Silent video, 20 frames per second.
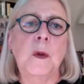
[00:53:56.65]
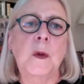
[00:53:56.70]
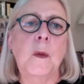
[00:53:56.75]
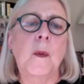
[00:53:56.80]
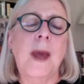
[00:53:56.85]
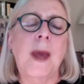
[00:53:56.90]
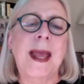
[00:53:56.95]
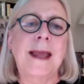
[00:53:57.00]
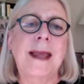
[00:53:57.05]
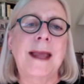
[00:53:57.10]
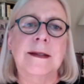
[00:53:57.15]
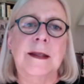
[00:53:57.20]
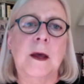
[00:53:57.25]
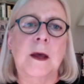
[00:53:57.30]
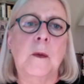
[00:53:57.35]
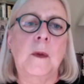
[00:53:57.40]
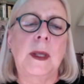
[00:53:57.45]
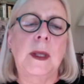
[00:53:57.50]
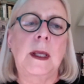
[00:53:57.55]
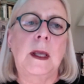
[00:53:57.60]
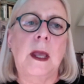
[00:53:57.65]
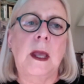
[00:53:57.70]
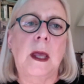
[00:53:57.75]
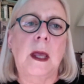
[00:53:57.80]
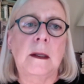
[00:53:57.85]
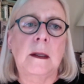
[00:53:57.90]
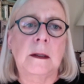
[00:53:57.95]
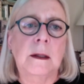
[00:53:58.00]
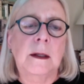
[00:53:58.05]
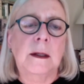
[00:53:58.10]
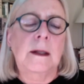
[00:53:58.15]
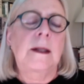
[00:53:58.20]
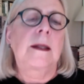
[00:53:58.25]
ways that we can